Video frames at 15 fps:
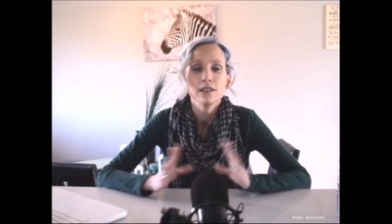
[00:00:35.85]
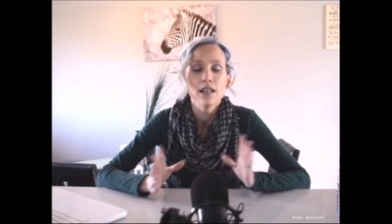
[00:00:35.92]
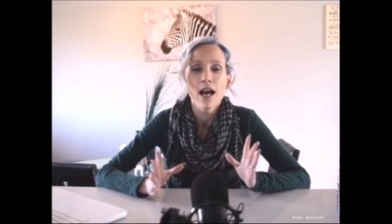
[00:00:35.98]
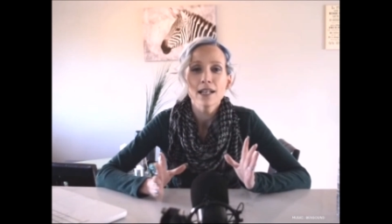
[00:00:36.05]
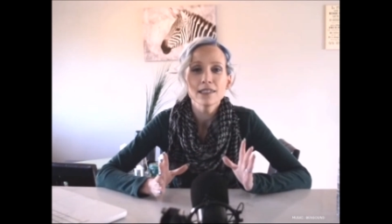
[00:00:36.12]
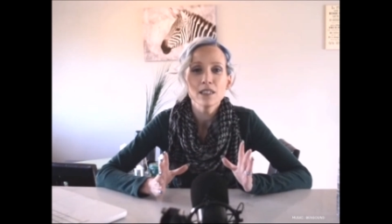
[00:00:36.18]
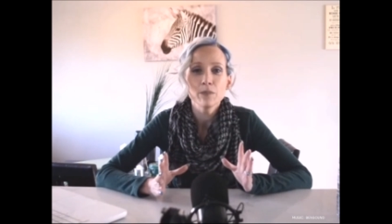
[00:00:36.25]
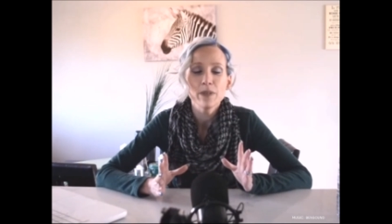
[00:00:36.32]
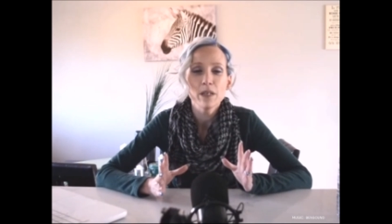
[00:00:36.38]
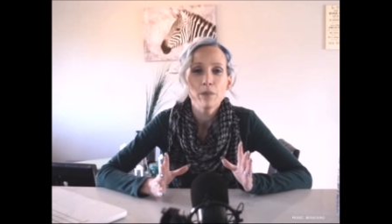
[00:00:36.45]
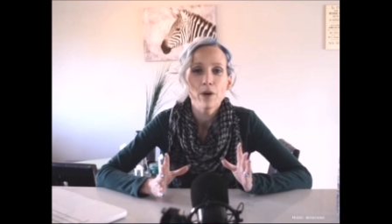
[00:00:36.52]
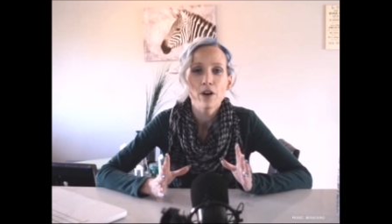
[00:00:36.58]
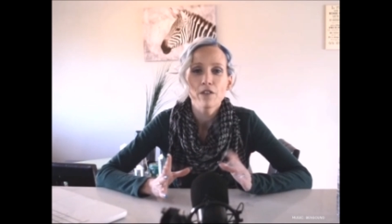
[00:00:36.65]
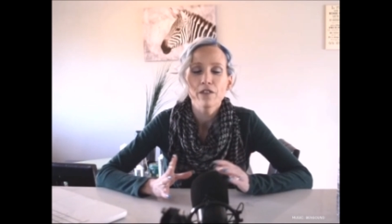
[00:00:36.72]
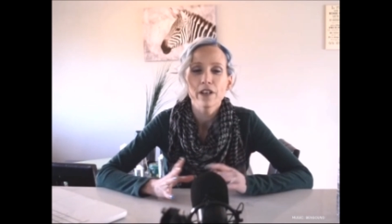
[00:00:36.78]
Not to be
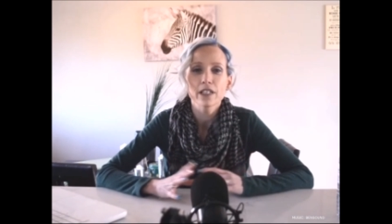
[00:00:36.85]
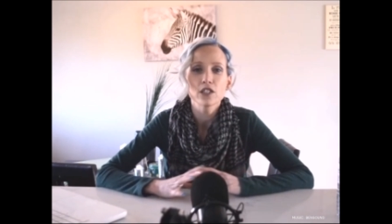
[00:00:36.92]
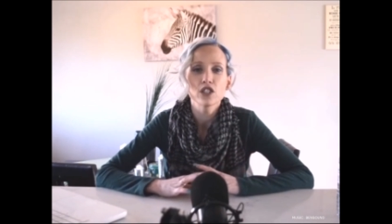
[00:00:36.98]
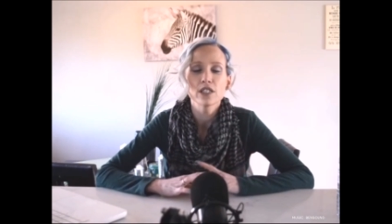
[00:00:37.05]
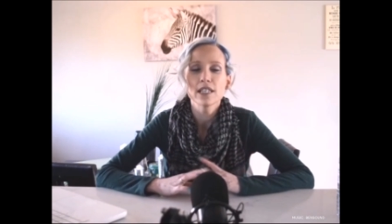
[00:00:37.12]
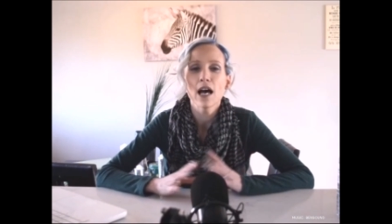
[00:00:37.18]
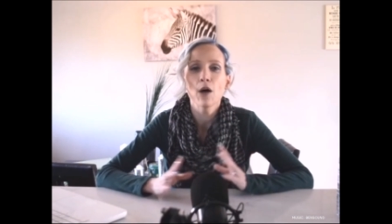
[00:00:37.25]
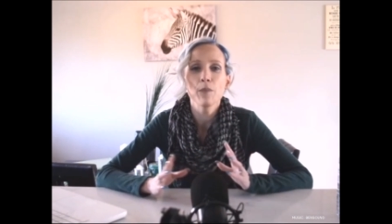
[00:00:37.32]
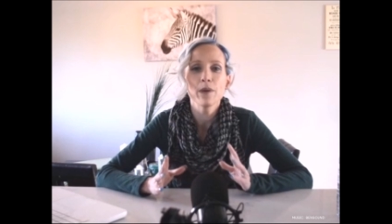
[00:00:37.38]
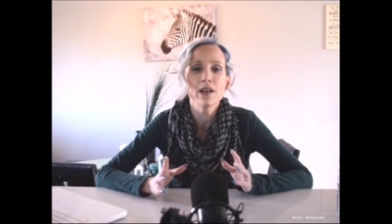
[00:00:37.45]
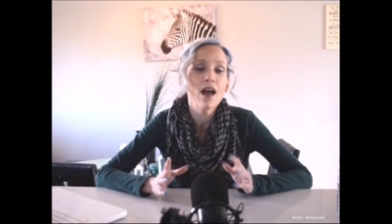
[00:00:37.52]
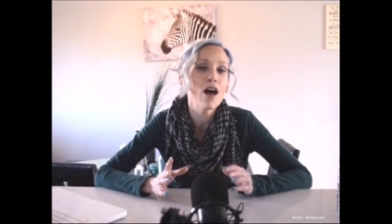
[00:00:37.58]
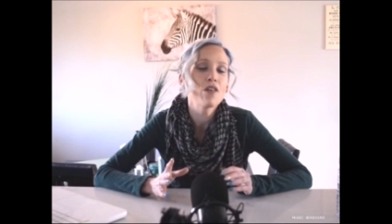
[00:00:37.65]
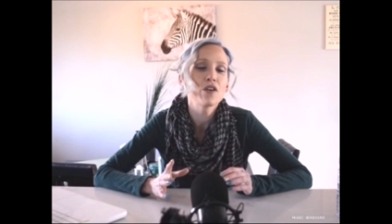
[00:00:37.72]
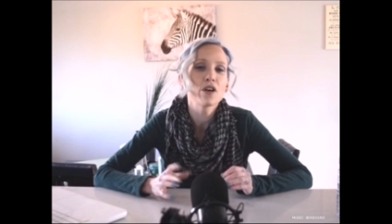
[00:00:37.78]
perfect, just
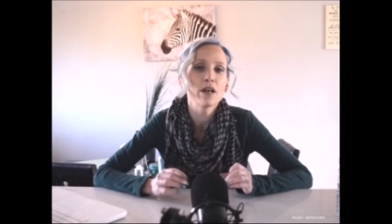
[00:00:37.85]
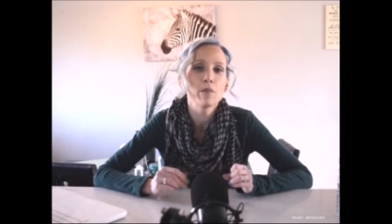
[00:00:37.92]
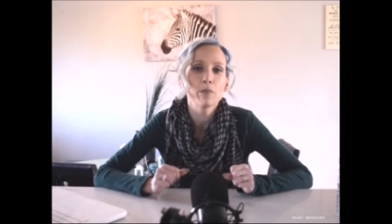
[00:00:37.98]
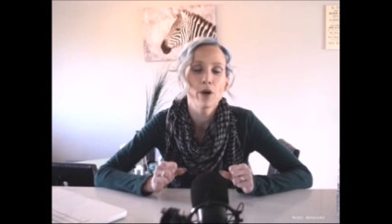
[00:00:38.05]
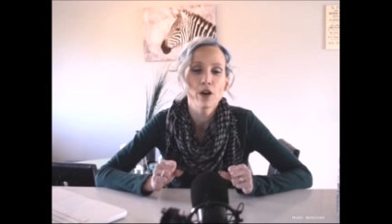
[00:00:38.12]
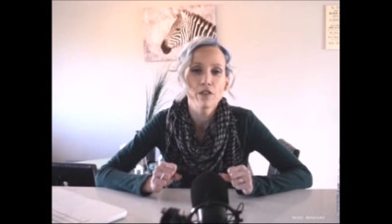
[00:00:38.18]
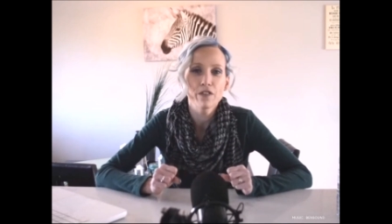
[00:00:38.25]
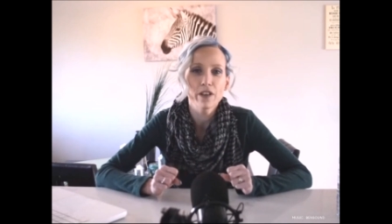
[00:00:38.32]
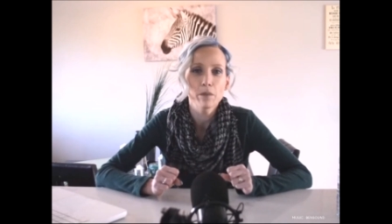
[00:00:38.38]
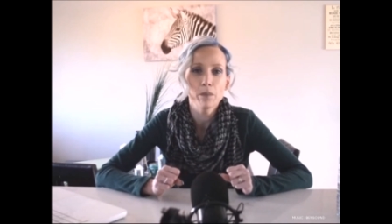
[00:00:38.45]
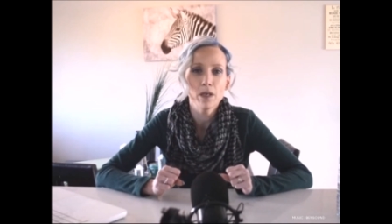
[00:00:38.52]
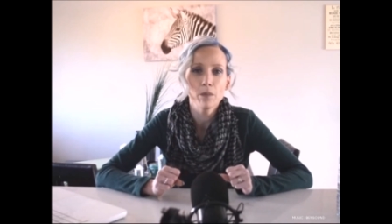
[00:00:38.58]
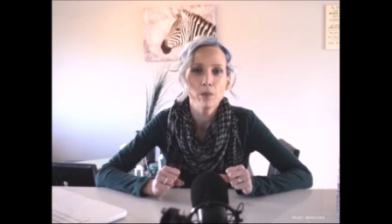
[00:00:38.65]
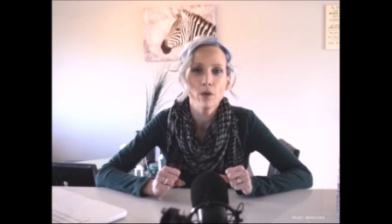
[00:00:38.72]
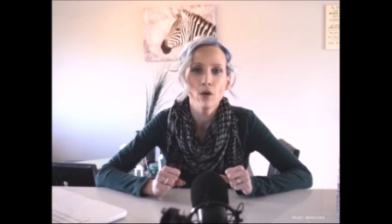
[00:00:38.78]
helping other imperfect
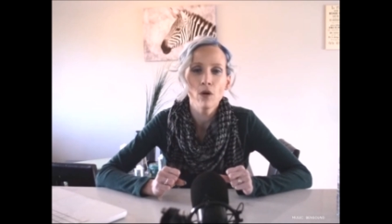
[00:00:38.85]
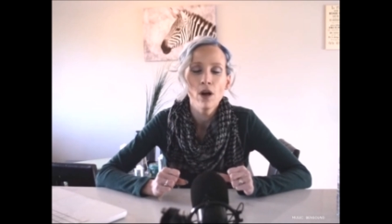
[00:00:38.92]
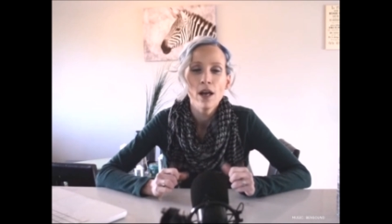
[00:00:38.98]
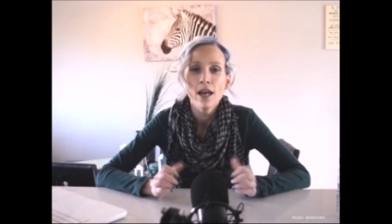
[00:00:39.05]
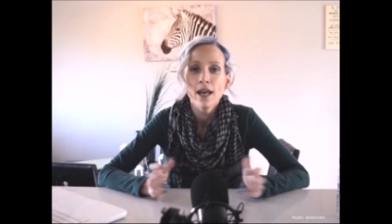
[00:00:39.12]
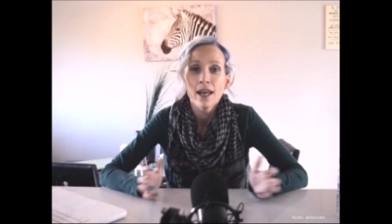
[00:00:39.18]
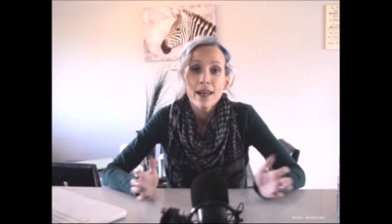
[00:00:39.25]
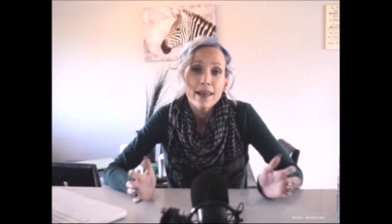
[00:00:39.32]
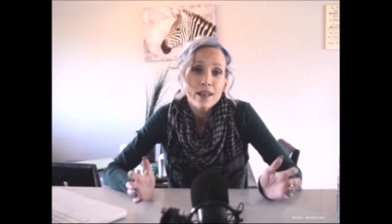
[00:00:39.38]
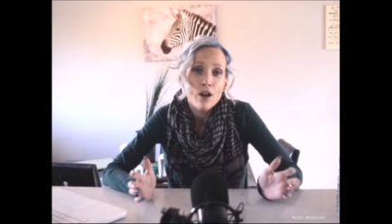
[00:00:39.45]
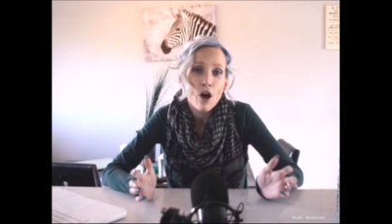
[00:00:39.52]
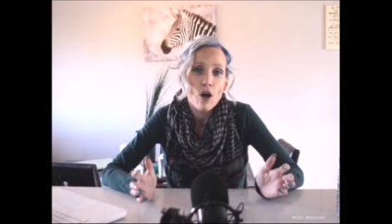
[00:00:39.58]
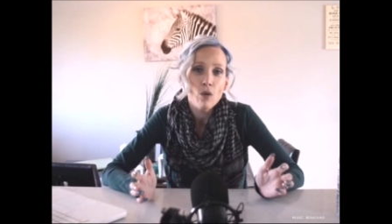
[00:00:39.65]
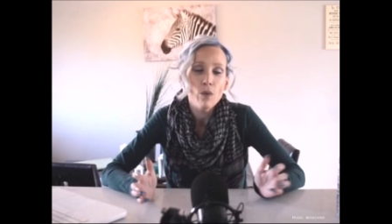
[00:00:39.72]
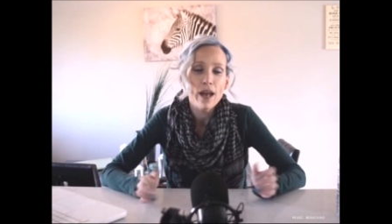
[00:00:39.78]
people in
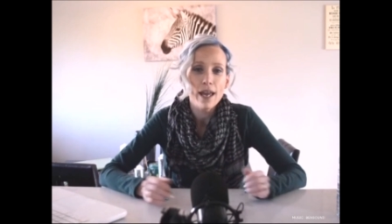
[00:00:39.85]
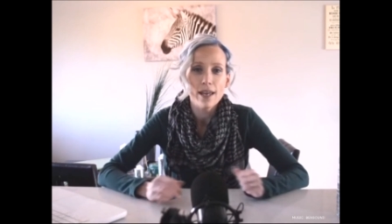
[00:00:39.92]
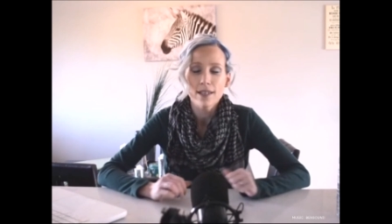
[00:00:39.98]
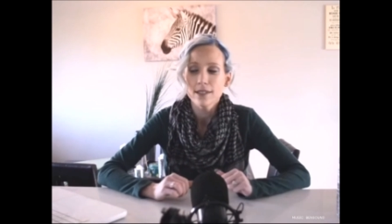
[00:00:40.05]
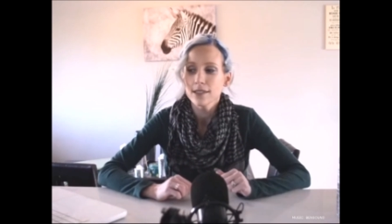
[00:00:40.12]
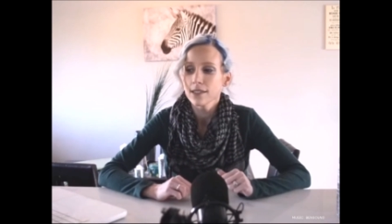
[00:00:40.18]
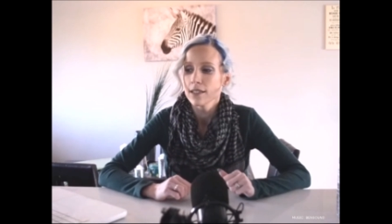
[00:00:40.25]
all ways.